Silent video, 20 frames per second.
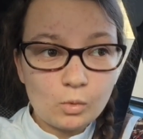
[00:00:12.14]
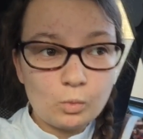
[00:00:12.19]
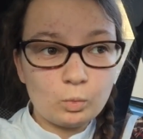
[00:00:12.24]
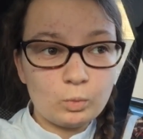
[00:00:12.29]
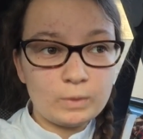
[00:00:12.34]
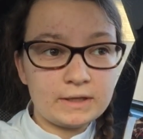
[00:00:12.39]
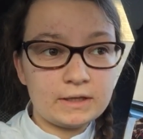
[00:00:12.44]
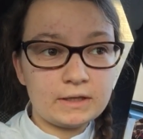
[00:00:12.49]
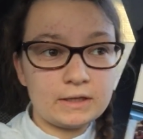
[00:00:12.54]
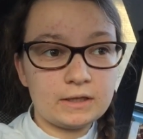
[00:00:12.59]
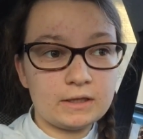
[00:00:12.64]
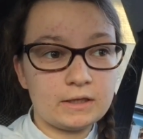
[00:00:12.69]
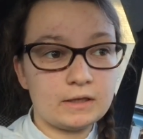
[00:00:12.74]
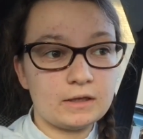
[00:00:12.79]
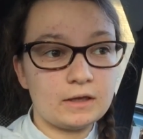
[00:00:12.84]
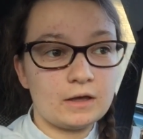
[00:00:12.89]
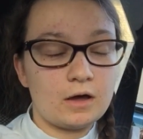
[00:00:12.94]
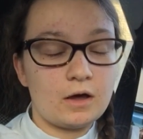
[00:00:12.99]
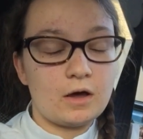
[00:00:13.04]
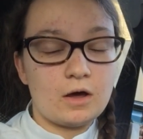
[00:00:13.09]

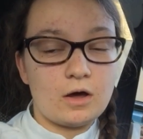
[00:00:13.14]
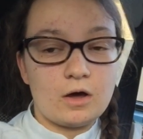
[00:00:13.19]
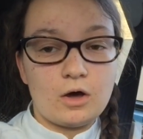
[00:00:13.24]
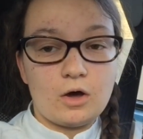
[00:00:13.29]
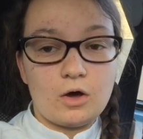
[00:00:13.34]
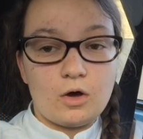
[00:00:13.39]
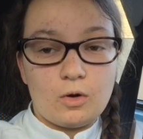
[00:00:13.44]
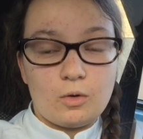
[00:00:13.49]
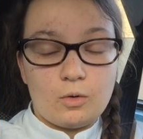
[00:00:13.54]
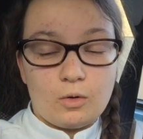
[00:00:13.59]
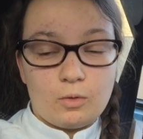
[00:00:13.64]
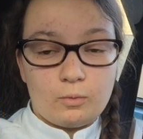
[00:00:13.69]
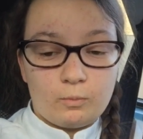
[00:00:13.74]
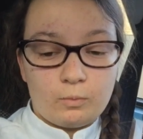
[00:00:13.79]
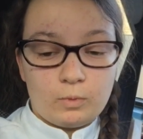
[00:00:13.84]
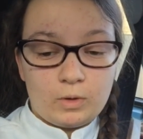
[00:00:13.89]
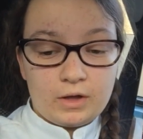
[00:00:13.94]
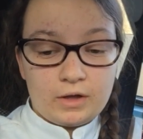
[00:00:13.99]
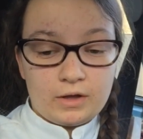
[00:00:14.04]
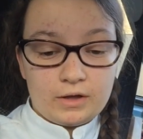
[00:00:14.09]
we
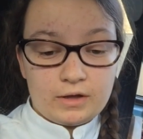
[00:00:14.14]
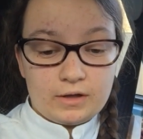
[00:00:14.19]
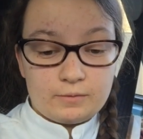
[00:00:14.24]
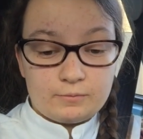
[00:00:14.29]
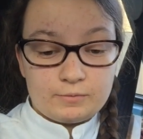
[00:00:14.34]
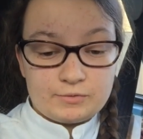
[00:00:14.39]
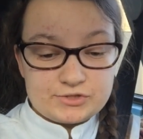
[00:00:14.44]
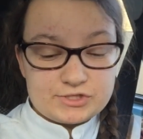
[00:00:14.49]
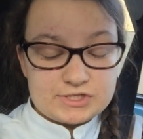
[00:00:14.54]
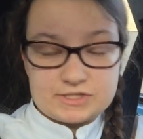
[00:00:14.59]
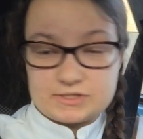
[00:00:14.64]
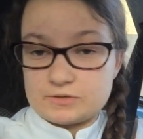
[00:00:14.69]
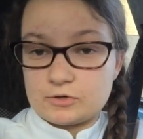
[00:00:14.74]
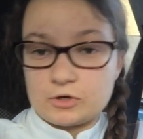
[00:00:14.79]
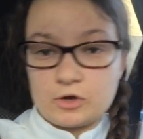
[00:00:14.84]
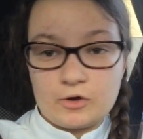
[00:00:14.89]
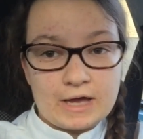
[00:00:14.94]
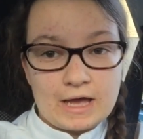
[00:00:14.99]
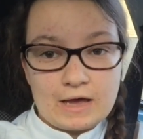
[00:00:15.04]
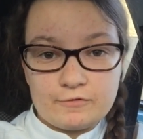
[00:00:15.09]
were just
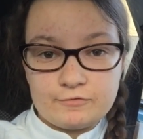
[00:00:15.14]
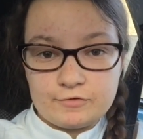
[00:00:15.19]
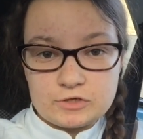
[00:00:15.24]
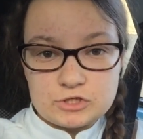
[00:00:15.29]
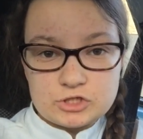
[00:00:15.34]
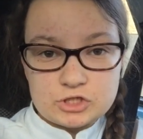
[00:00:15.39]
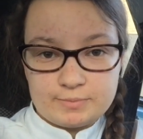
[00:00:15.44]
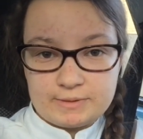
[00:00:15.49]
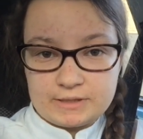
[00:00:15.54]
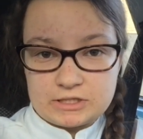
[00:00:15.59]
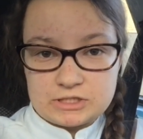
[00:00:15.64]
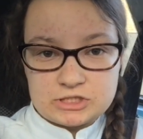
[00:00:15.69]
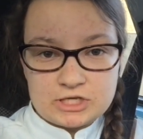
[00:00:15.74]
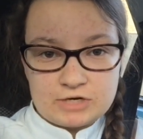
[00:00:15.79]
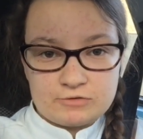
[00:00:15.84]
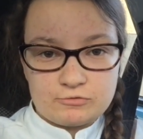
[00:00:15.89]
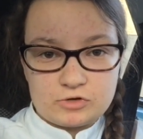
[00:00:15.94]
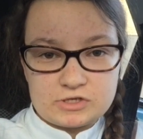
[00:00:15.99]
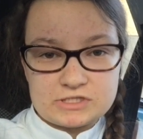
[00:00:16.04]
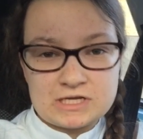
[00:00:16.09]
going out food shopping in
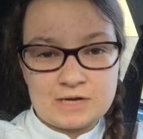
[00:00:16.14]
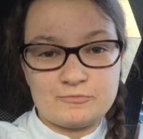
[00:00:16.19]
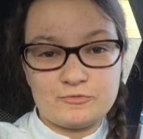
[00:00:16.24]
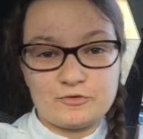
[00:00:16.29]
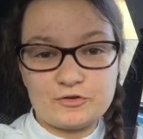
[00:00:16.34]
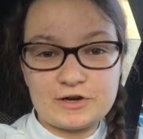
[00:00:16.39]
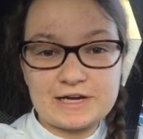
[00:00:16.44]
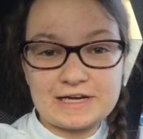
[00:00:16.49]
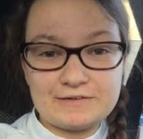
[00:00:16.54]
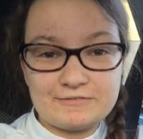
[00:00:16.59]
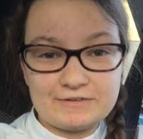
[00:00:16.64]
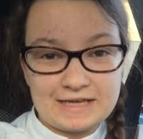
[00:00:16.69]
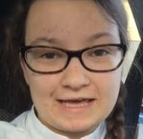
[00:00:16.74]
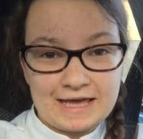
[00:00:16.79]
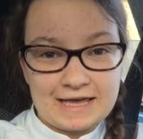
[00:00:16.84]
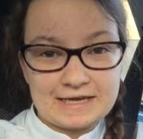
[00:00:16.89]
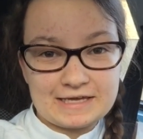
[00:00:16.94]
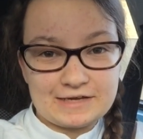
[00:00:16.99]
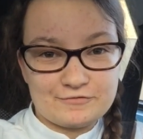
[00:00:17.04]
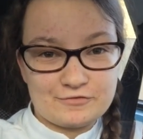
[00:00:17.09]
general because I'm really, really
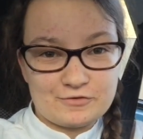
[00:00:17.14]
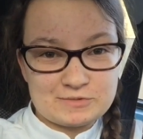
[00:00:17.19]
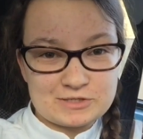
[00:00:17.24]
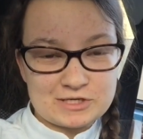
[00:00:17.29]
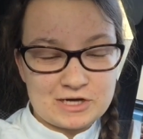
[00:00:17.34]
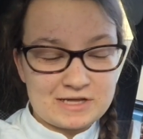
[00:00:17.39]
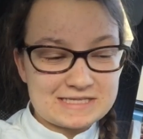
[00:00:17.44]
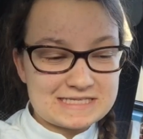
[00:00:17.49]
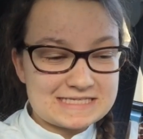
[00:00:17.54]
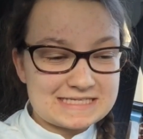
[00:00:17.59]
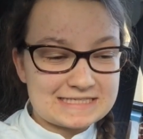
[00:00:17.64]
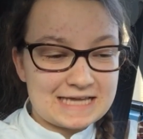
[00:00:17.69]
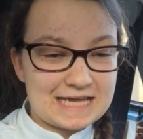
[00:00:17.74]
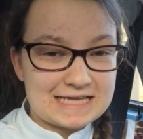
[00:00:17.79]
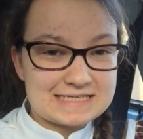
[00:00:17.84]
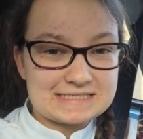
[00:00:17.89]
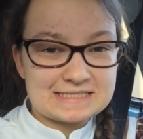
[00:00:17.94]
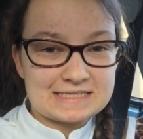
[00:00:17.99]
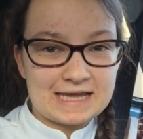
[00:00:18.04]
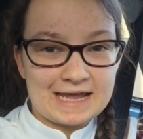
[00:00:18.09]
achy from dancing
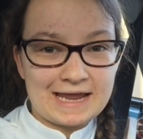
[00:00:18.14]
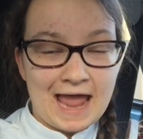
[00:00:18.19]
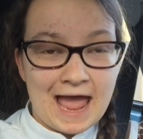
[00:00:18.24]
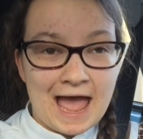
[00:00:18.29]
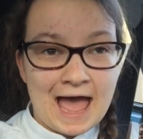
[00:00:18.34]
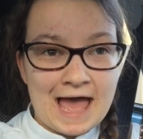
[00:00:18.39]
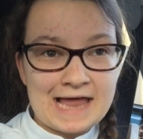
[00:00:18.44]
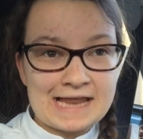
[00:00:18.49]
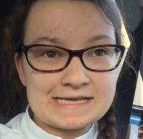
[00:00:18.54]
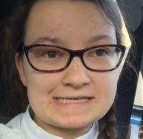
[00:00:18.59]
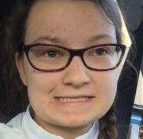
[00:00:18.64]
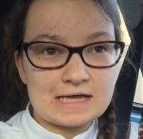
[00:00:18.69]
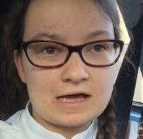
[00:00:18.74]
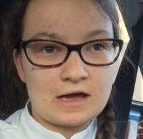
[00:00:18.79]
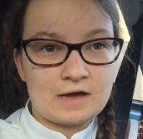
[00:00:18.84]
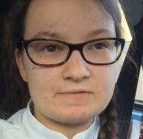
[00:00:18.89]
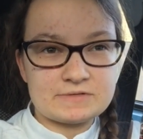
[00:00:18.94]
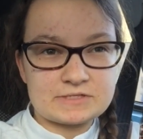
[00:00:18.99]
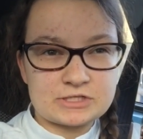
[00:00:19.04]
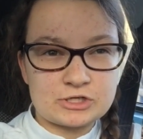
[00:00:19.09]
yesterday and
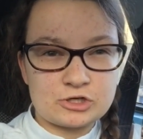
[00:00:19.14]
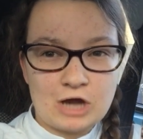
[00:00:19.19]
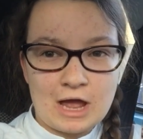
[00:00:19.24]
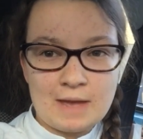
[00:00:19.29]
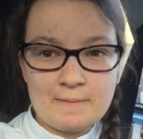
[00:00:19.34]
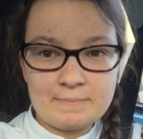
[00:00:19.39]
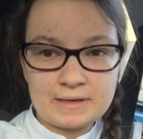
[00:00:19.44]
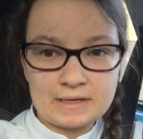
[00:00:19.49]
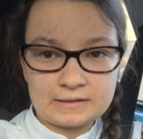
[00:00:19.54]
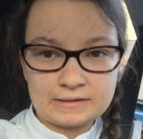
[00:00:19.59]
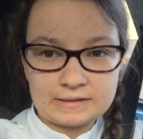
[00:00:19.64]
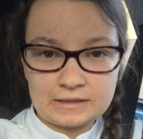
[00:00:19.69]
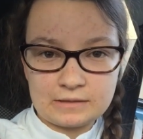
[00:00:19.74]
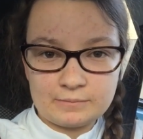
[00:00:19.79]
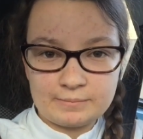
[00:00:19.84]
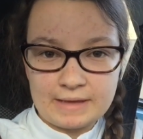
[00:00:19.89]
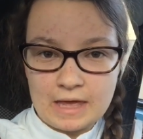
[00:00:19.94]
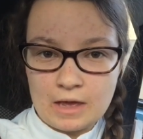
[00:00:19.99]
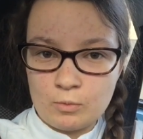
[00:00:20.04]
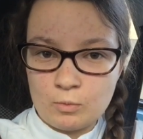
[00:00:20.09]
I was cramping a
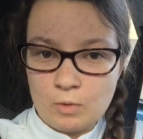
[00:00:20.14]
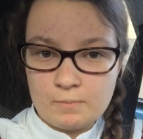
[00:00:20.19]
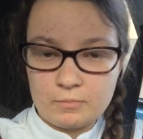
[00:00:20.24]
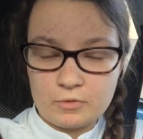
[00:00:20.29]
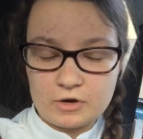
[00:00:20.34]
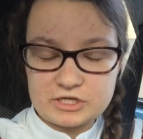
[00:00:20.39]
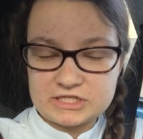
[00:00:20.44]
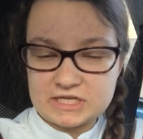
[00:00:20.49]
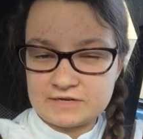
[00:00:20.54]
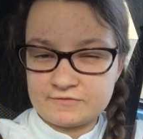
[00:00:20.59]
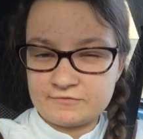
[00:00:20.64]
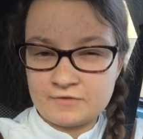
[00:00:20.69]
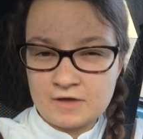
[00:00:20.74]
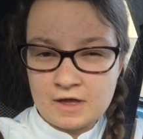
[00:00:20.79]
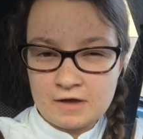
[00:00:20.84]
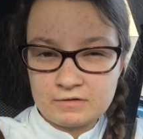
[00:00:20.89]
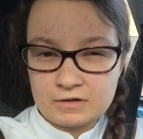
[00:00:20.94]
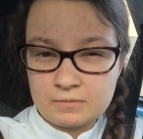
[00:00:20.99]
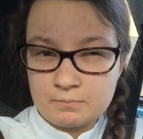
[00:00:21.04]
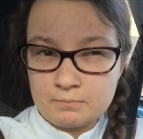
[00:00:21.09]
little bit at one point, so the
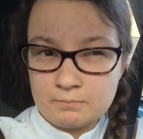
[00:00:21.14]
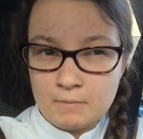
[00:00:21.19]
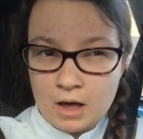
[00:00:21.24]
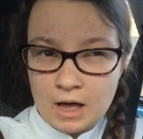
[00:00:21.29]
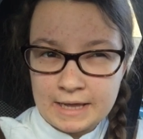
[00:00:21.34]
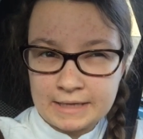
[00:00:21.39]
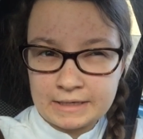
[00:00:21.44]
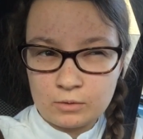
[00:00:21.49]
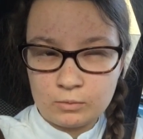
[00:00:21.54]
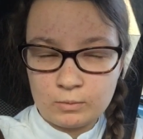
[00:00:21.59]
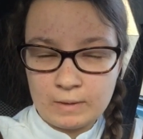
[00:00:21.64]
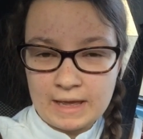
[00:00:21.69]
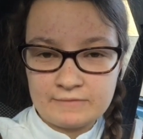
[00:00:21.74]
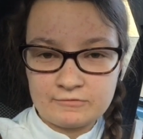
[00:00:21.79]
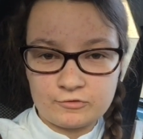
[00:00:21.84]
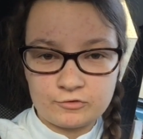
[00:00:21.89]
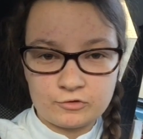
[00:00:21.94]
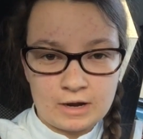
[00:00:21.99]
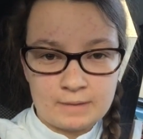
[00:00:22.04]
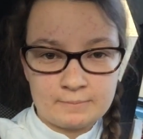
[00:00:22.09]
very minor
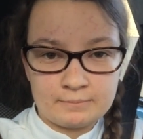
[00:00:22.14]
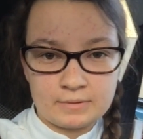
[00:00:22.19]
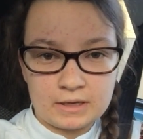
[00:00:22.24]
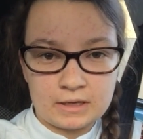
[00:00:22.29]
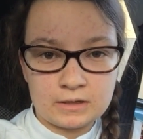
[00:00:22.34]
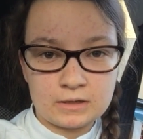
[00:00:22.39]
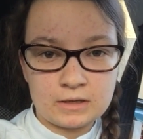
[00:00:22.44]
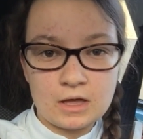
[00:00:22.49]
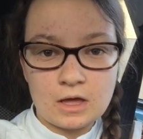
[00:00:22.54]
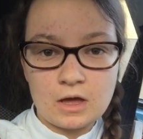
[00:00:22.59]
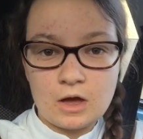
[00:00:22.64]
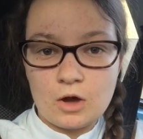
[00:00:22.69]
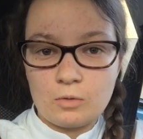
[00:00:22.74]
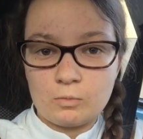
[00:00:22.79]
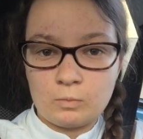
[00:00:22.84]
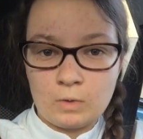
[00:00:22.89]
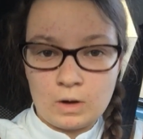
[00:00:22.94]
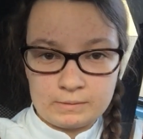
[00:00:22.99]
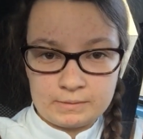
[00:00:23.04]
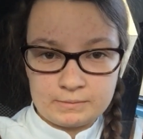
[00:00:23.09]
wave of cramping
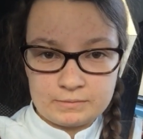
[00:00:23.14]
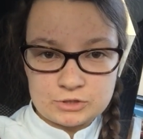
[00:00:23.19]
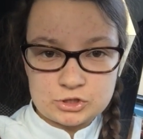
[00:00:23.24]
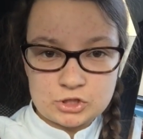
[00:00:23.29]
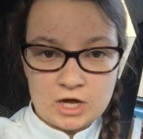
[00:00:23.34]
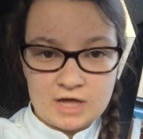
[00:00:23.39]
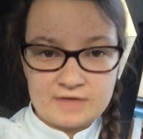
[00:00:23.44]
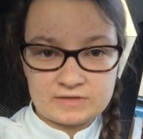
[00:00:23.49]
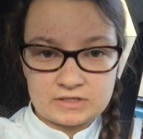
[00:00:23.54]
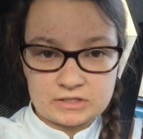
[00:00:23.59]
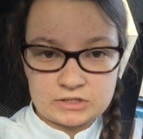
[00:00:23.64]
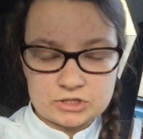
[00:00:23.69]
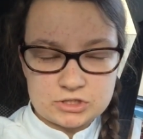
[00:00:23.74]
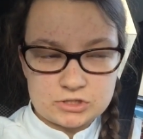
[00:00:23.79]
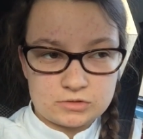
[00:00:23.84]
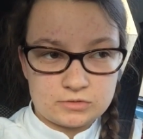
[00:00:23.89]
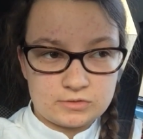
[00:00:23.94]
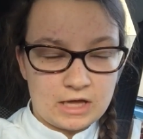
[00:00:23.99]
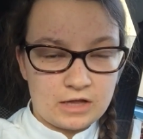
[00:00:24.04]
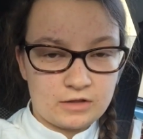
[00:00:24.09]
while we were driving
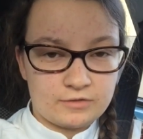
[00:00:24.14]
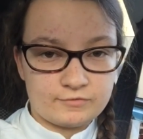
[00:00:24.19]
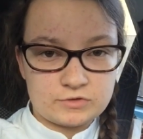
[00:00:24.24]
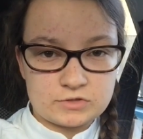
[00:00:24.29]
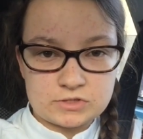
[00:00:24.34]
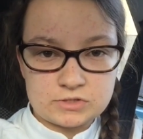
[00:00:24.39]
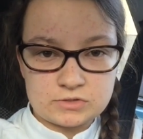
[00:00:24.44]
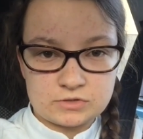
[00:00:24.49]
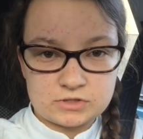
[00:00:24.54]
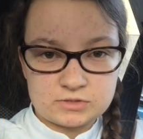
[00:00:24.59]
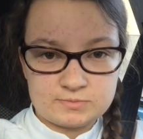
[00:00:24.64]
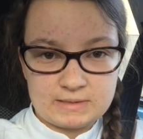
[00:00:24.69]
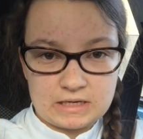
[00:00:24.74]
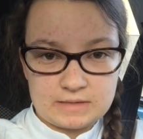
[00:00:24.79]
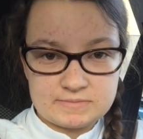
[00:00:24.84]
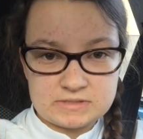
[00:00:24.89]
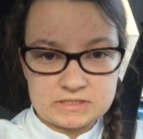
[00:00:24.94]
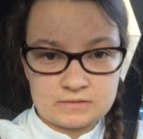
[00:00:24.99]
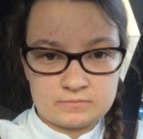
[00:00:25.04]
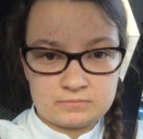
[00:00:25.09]
to the health food store to pick
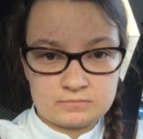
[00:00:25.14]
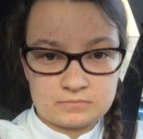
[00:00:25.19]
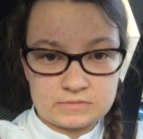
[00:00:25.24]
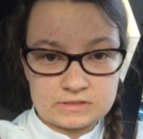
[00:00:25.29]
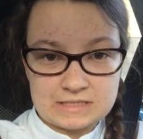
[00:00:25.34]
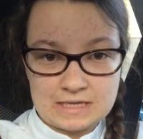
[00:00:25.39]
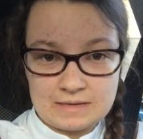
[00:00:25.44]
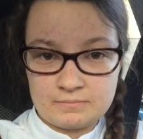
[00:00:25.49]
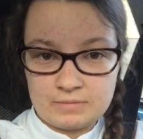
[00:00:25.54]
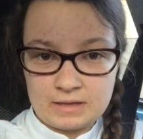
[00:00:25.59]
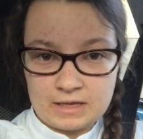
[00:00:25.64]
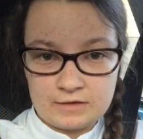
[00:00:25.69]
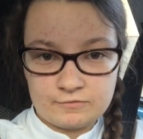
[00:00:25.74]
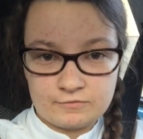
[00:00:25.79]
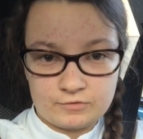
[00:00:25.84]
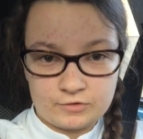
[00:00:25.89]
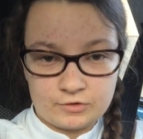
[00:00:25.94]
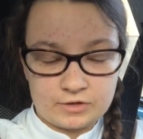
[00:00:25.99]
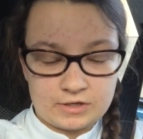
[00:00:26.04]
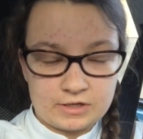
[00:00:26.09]
up some tempeh
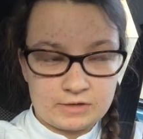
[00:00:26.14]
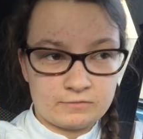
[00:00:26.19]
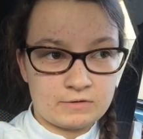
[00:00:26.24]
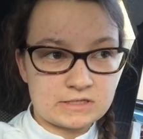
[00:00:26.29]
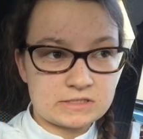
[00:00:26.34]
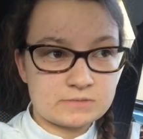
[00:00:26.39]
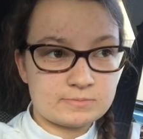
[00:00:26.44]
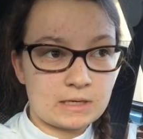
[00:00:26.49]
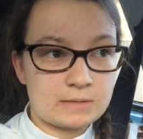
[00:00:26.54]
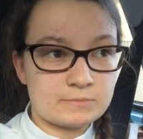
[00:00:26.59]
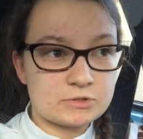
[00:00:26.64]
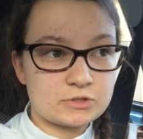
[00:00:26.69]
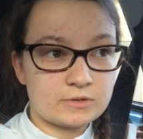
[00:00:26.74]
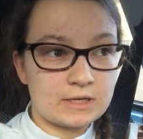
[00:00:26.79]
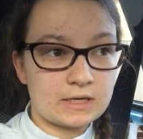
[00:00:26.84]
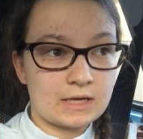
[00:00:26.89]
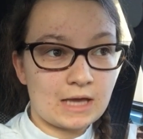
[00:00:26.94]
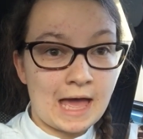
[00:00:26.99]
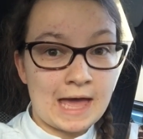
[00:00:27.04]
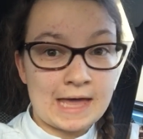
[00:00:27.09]
for a recipe I'm
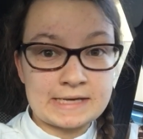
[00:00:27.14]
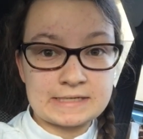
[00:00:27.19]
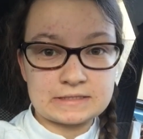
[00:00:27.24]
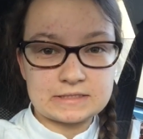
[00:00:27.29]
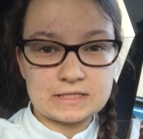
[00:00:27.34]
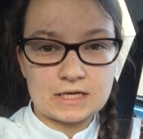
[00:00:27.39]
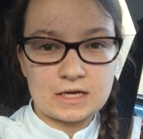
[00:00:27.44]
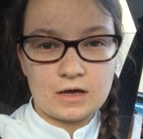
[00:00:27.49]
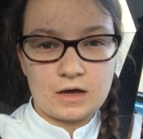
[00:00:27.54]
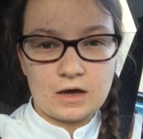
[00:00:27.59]
doing, and